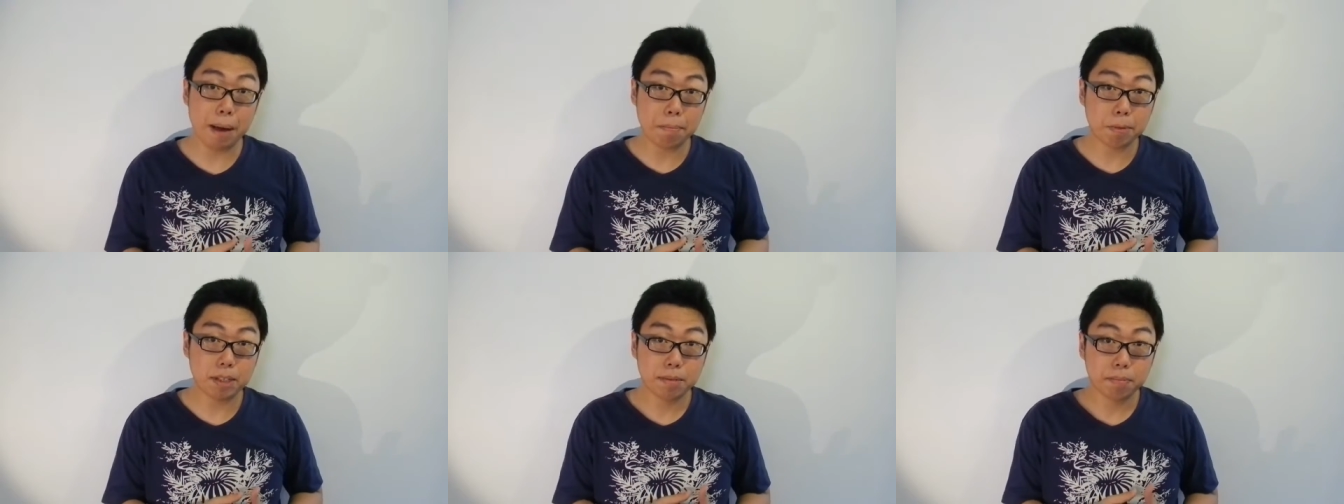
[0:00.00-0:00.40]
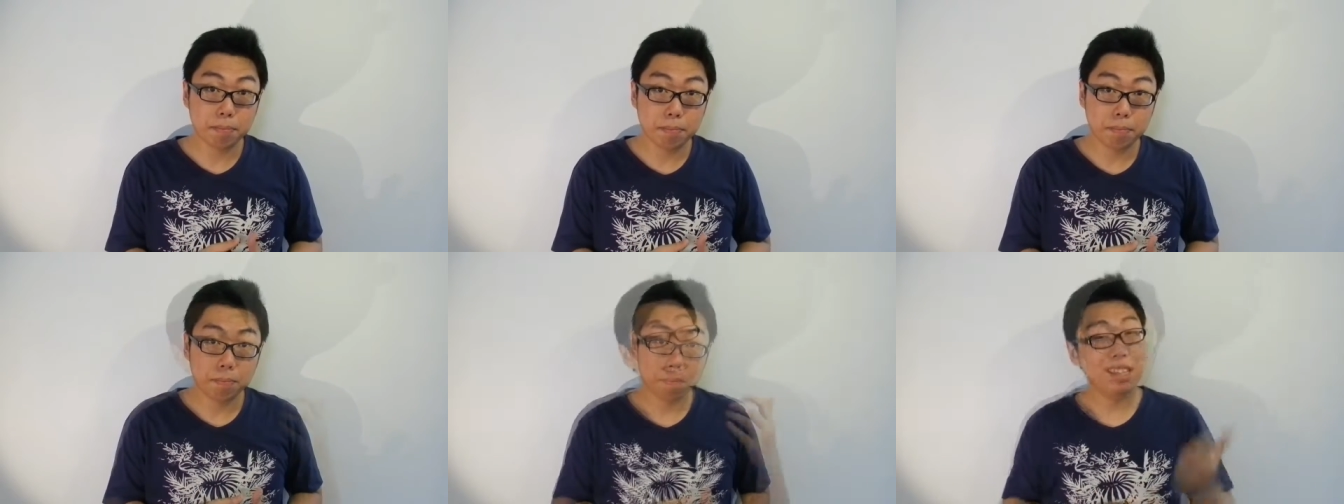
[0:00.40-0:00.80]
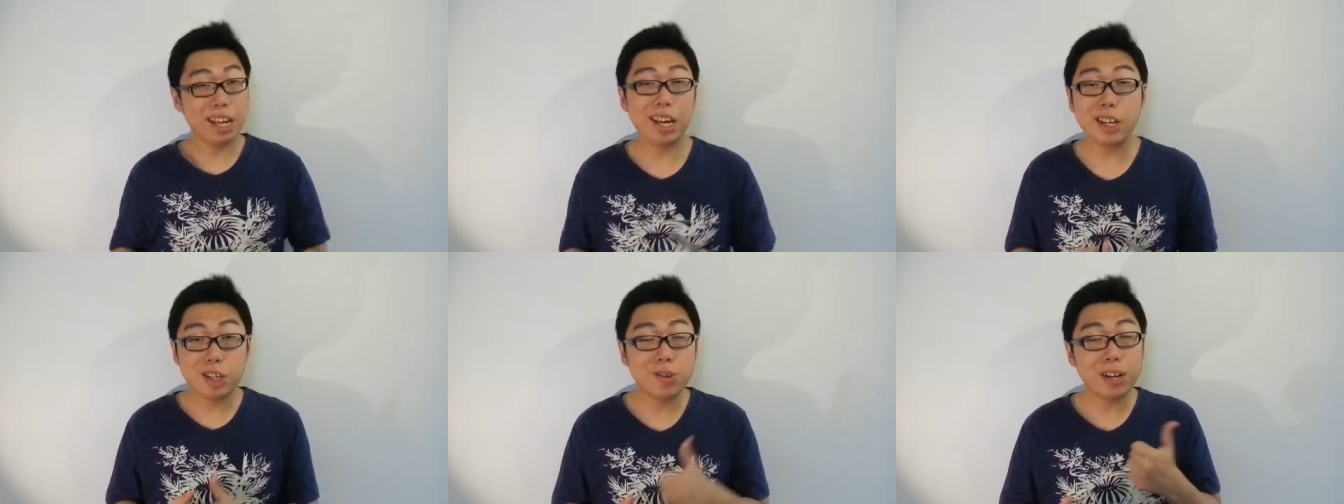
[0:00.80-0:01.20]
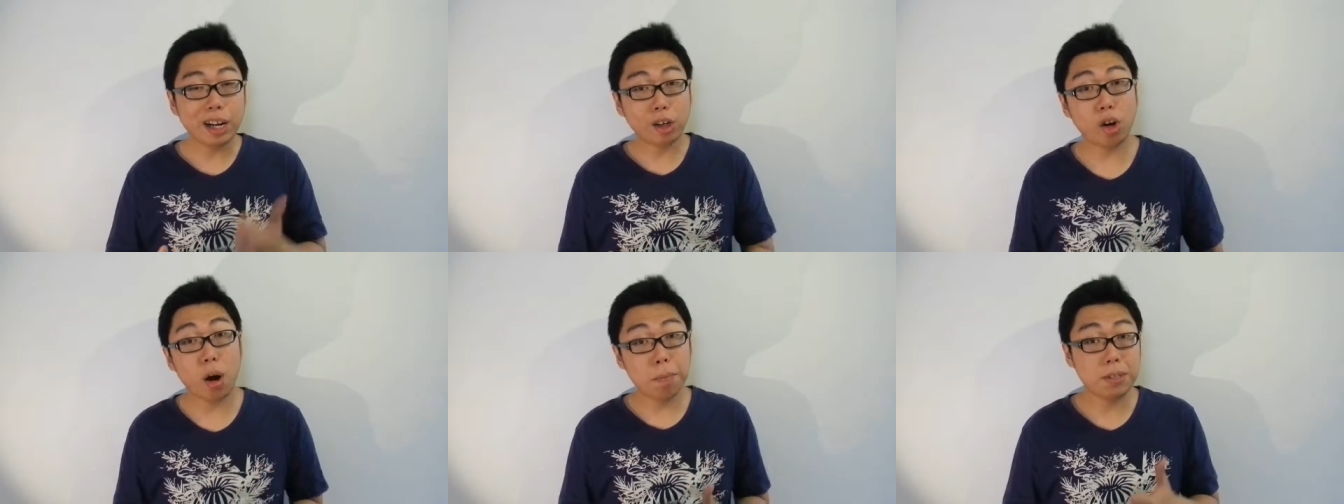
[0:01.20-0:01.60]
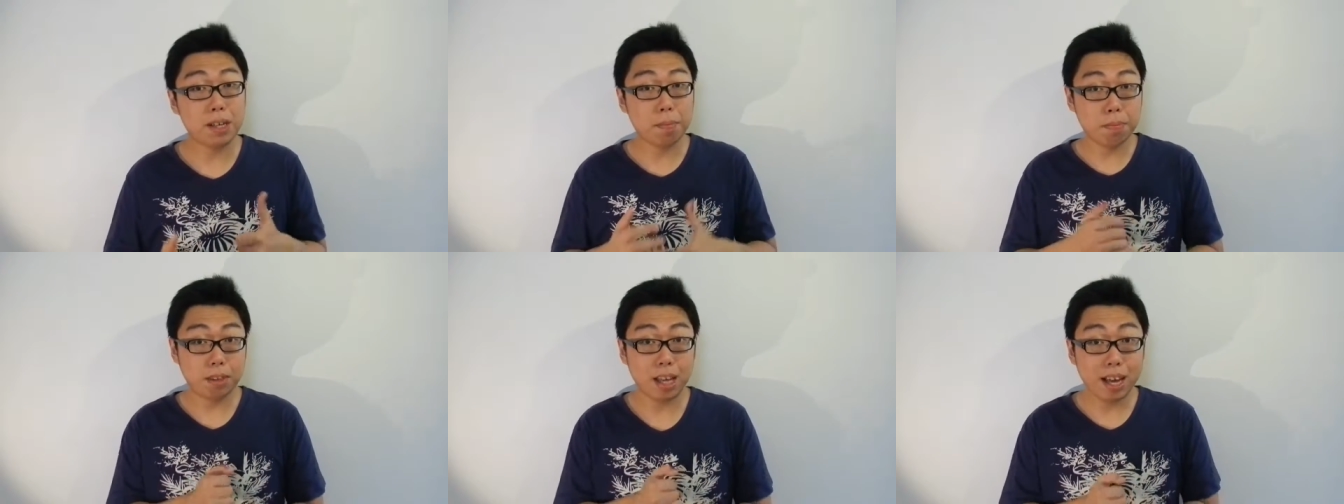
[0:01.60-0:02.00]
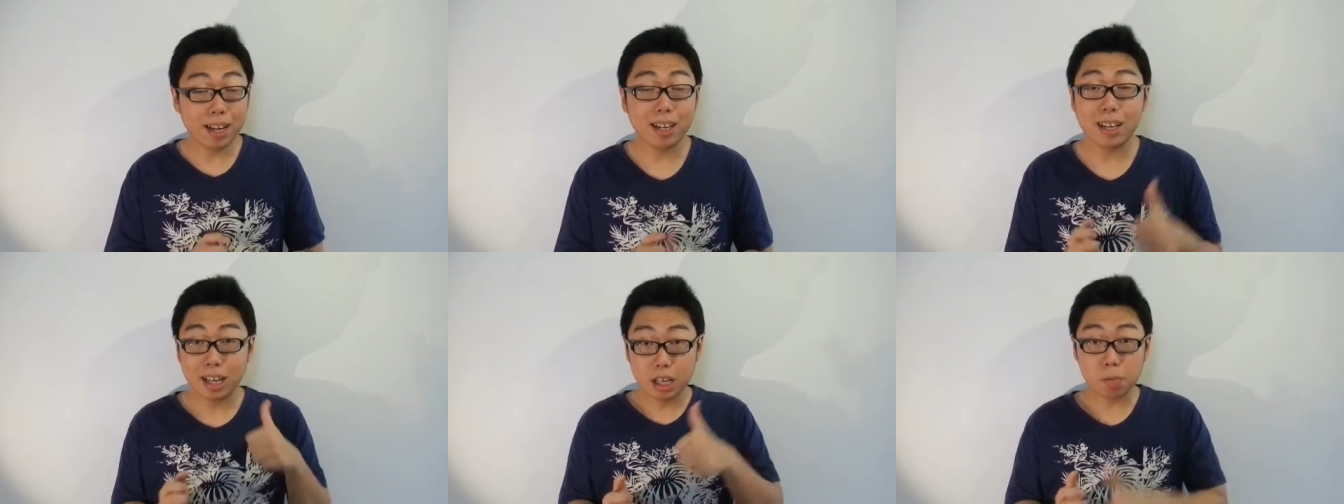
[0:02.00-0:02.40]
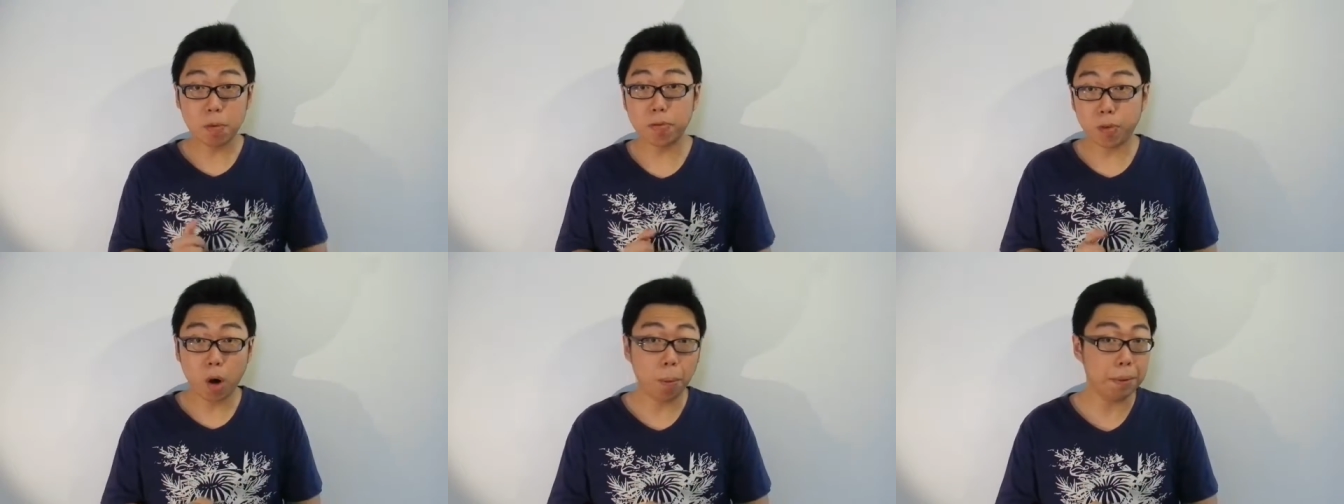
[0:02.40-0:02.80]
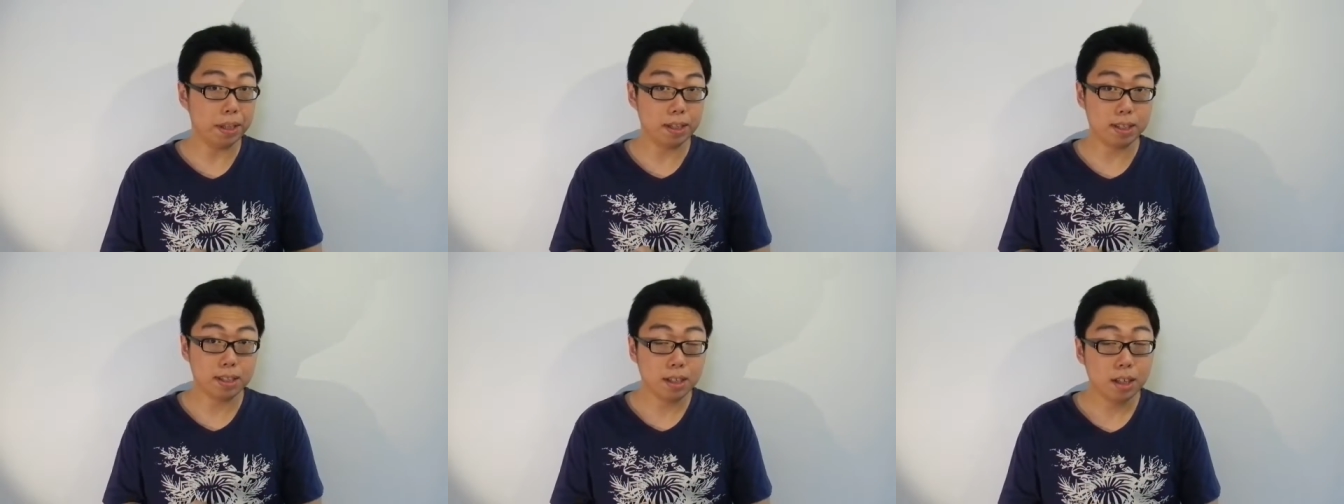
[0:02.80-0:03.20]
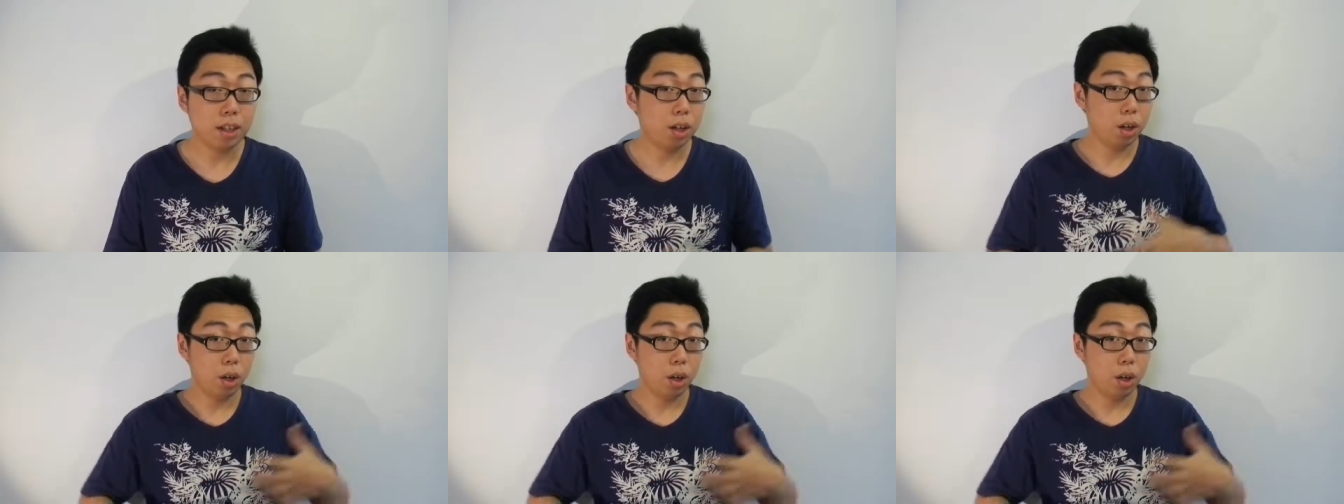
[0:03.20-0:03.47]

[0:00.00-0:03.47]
maps. The issue that crops up then is performance.